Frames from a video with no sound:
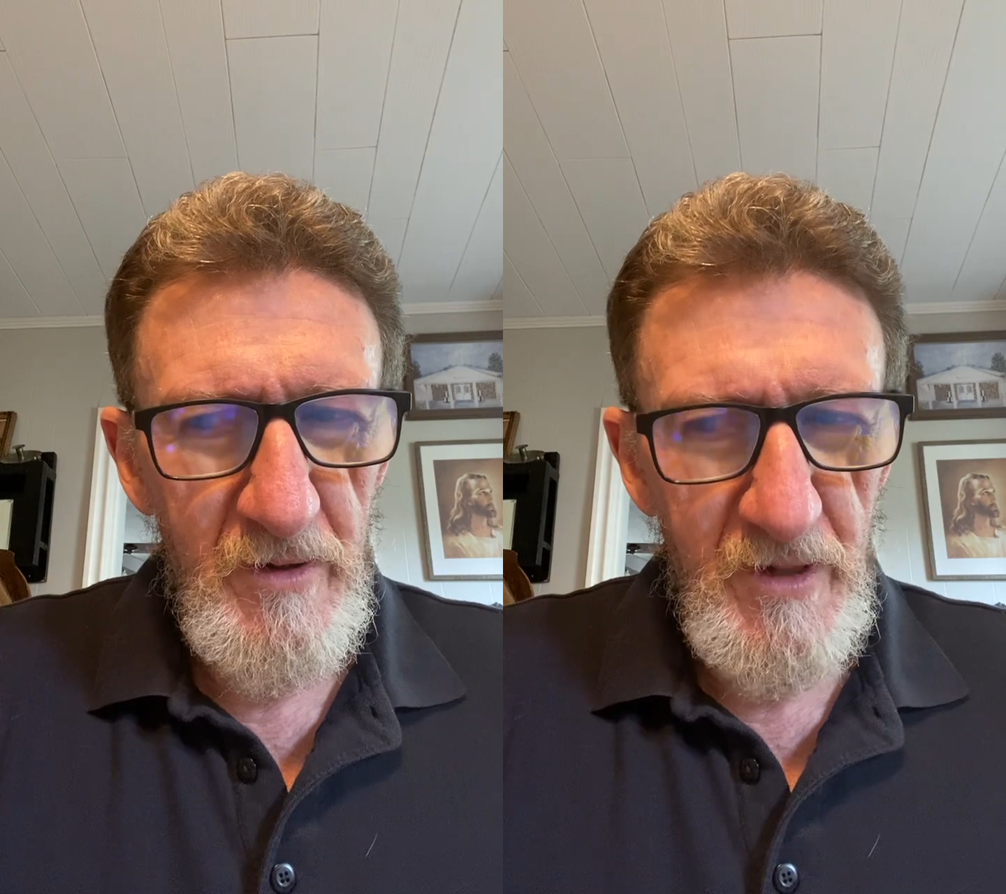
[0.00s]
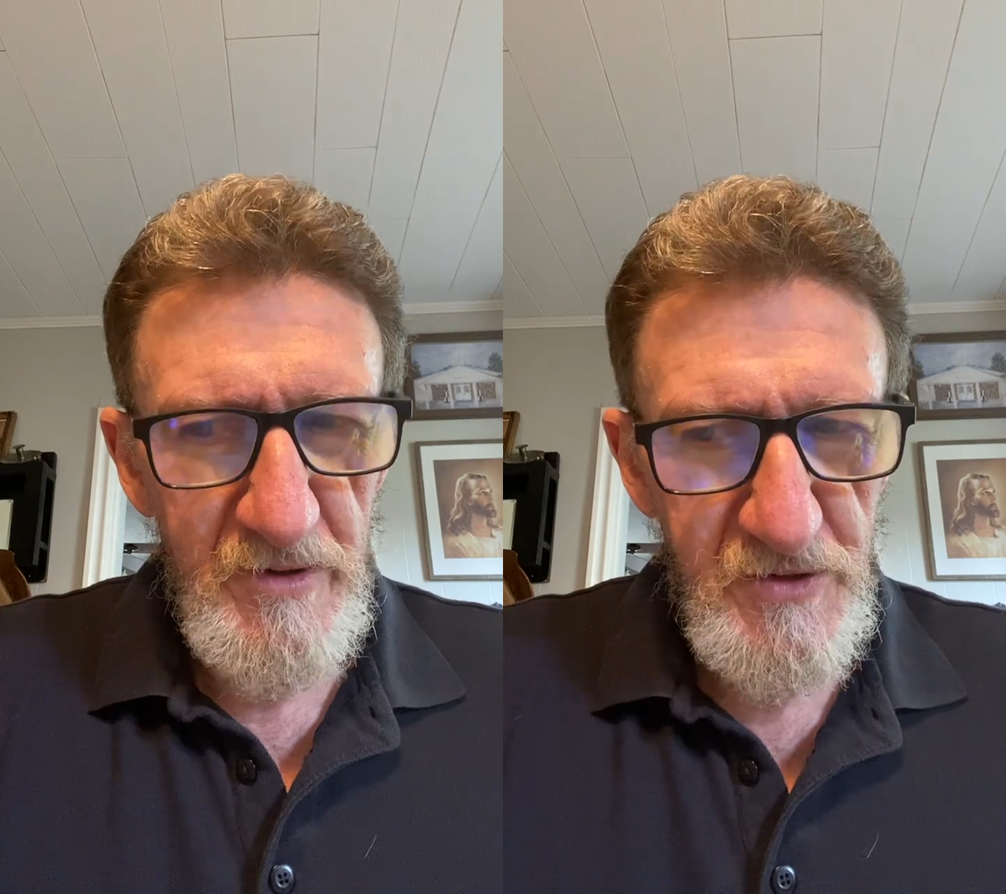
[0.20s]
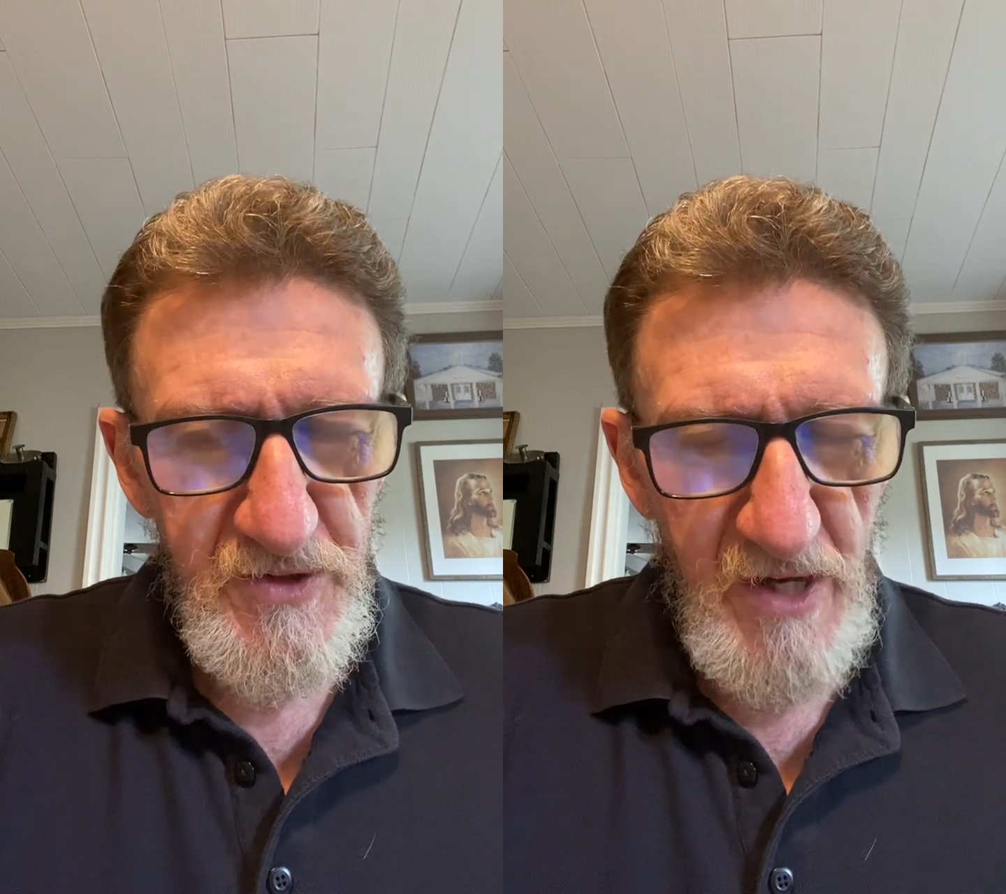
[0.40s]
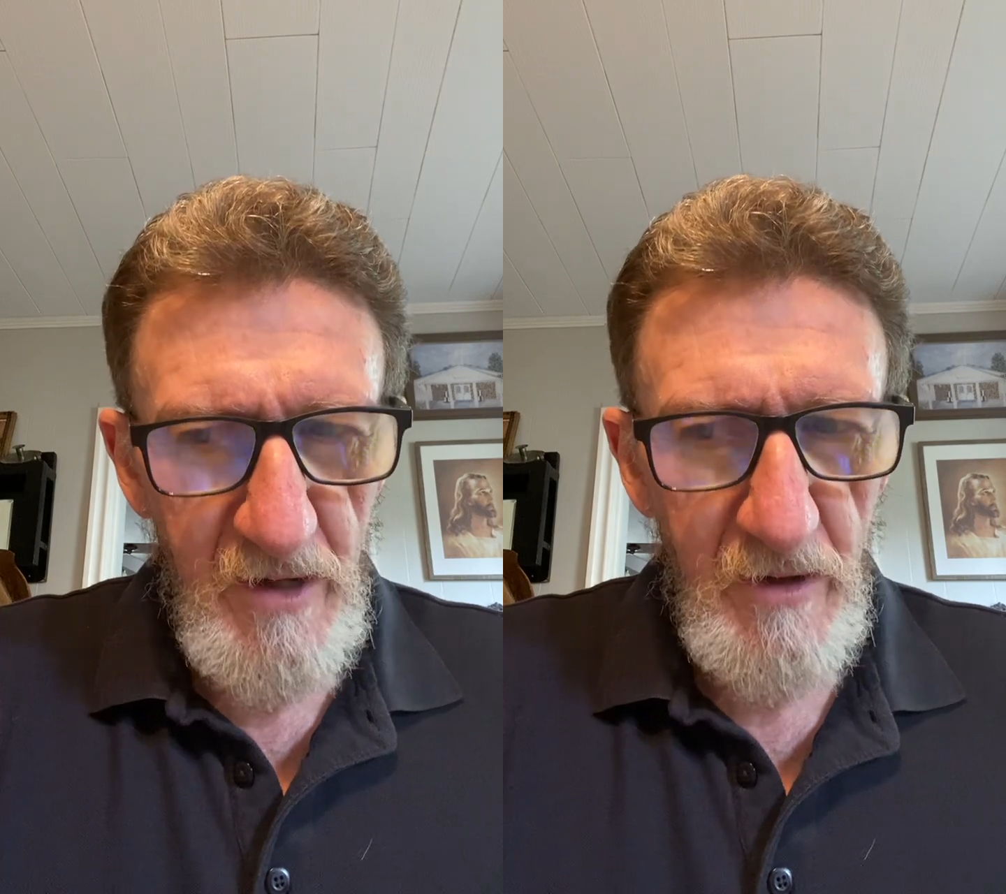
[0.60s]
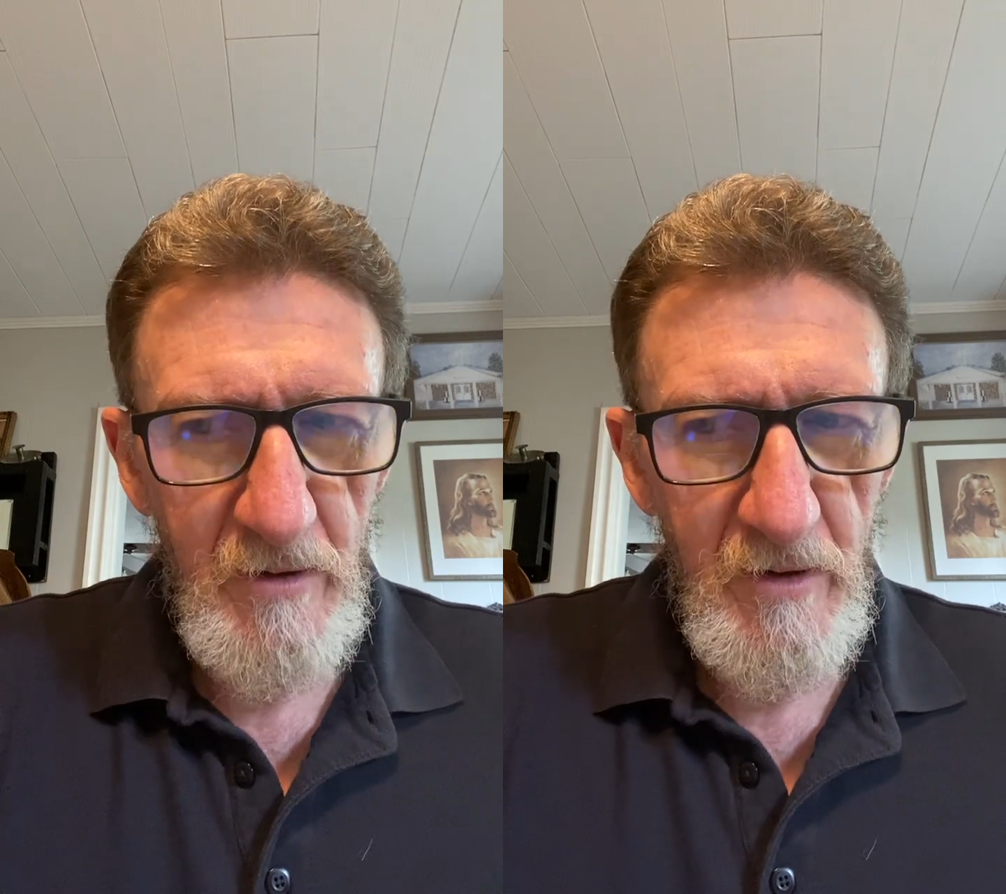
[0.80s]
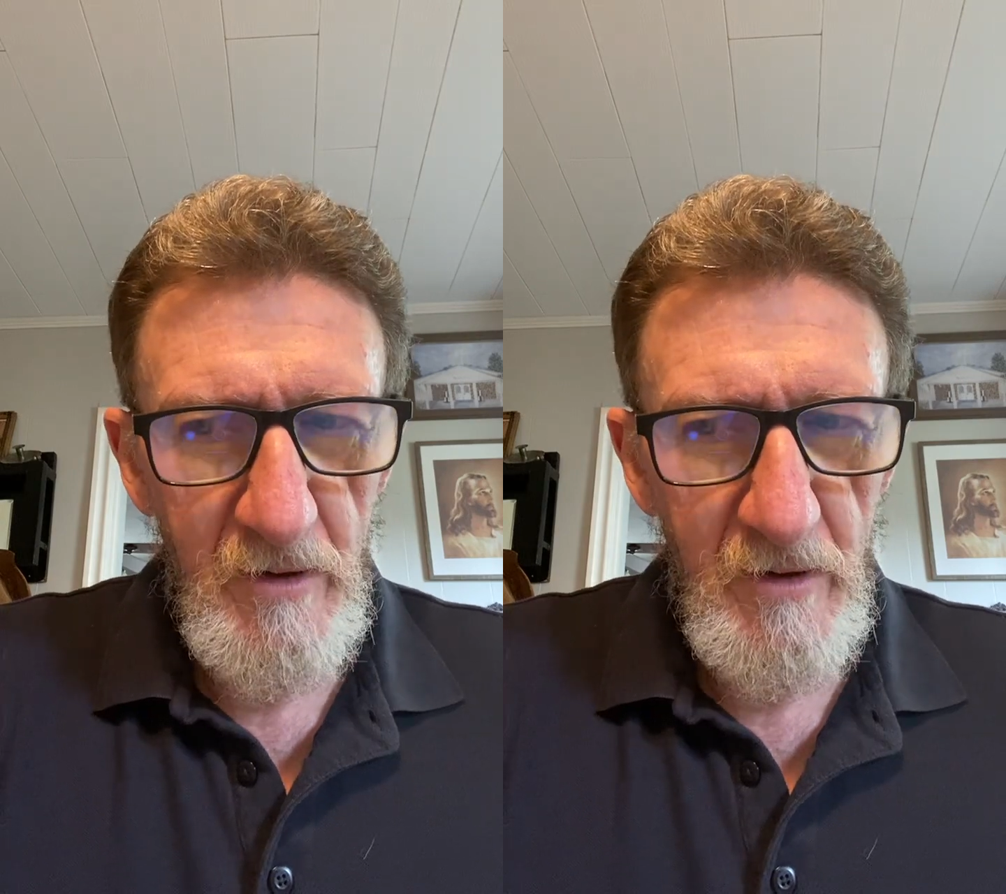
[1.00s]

and say,